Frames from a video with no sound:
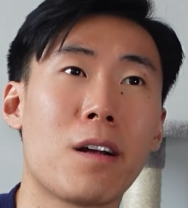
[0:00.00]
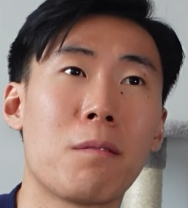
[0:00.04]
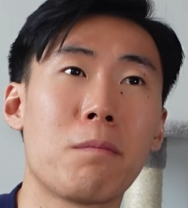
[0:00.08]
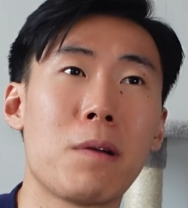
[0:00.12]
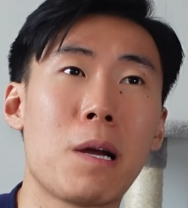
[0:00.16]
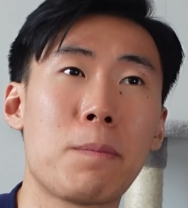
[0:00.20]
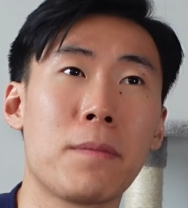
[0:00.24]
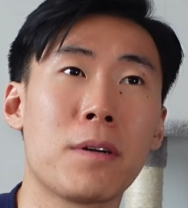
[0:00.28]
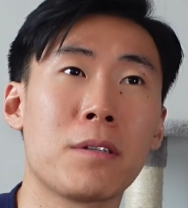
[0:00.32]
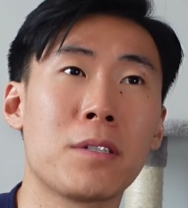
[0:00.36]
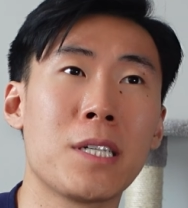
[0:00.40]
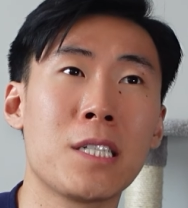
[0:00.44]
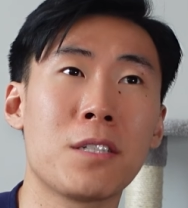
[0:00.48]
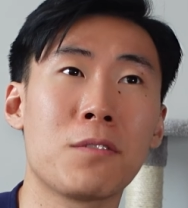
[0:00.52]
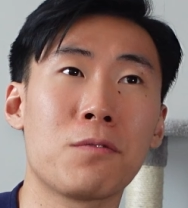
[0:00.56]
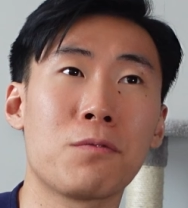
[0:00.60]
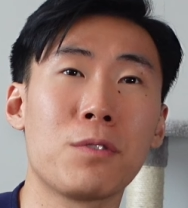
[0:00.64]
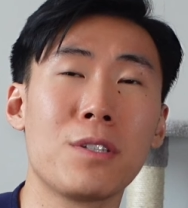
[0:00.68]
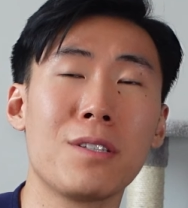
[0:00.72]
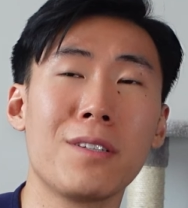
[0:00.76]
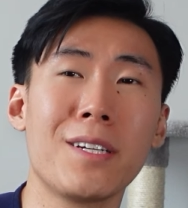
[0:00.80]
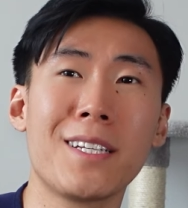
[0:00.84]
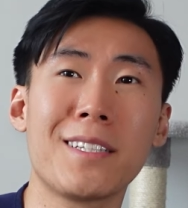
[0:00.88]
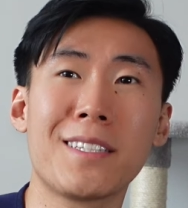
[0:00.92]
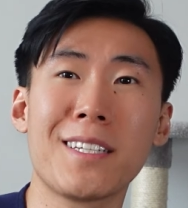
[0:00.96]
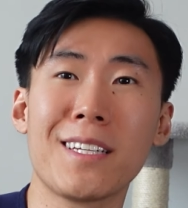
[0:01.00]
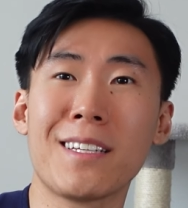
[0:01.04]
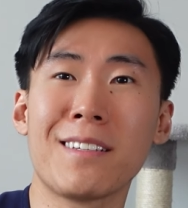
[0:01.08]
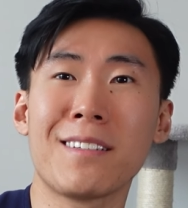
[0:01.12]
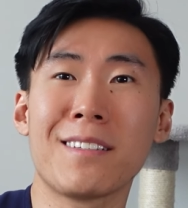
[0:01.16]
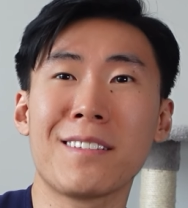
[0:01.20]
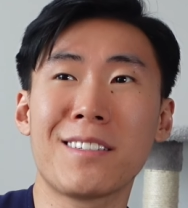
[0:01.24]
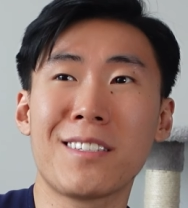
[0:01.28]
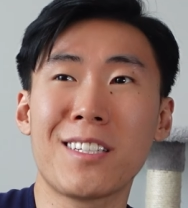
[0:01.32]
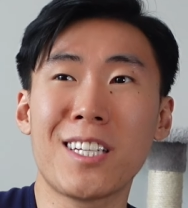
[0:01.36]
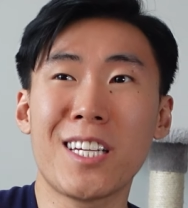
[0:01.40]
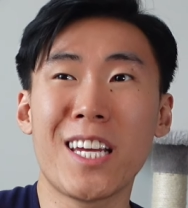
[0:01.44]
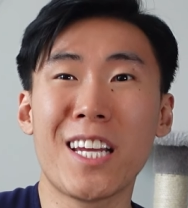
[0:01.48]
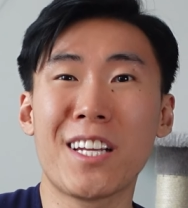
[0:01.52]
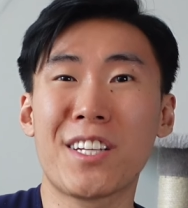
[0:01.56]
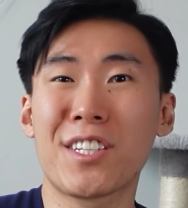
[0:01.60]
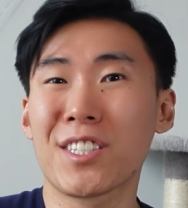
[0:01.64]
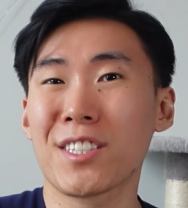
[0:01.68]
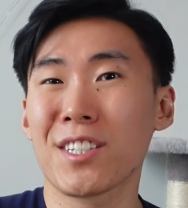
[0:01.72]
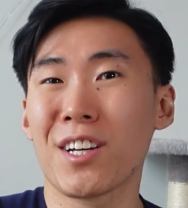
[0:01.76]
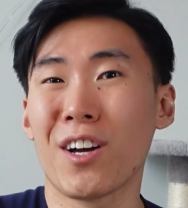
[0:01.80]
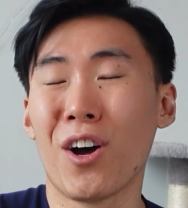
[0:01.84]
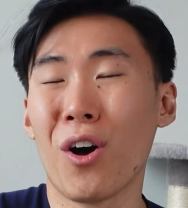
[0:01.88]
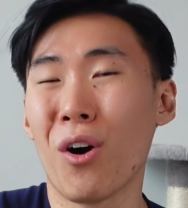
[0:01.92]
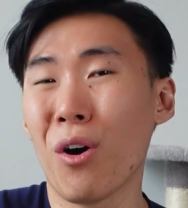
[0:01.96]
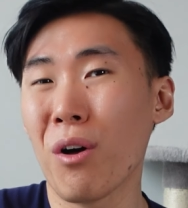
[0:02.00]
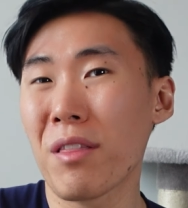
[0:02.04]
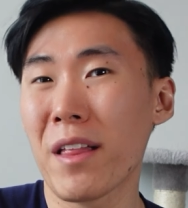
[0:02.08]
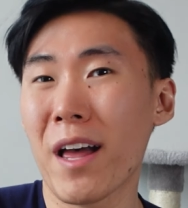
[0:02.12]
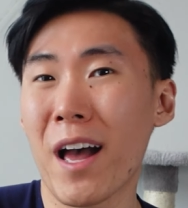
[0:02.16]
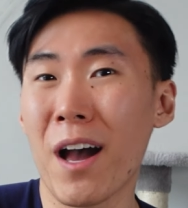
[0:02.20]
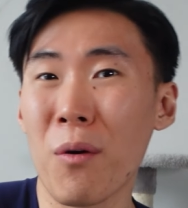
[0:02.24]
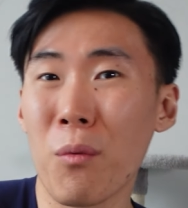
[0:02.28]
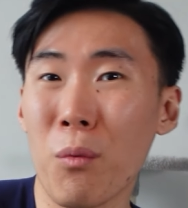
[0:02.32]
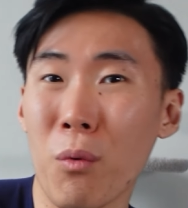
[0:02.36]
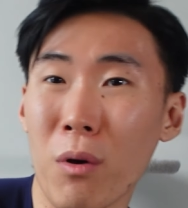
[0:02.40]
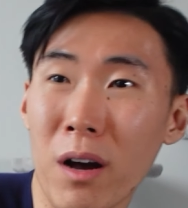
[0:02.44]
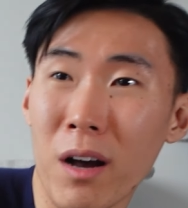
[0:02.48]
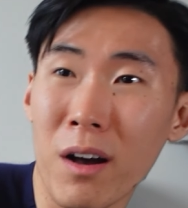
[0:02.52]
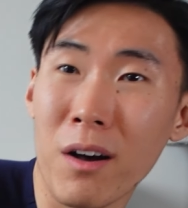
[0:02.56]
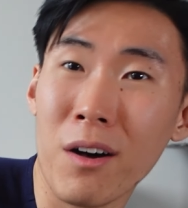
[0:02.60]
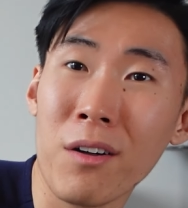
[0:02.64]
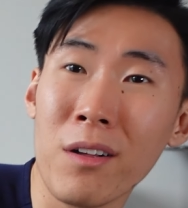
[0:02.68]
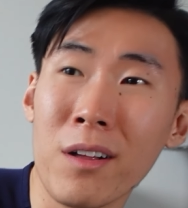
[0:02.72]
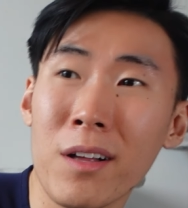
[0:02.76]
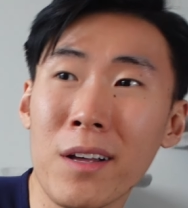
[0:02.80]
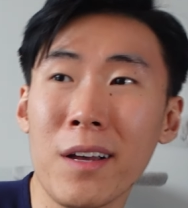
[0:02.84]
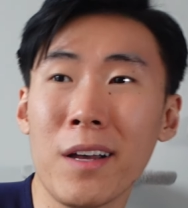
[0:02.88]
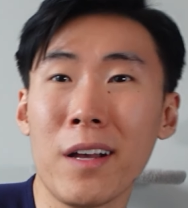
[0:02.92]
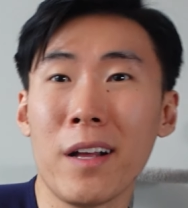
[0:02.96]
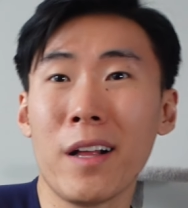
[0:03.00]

I remember, just really didn't teach all that well.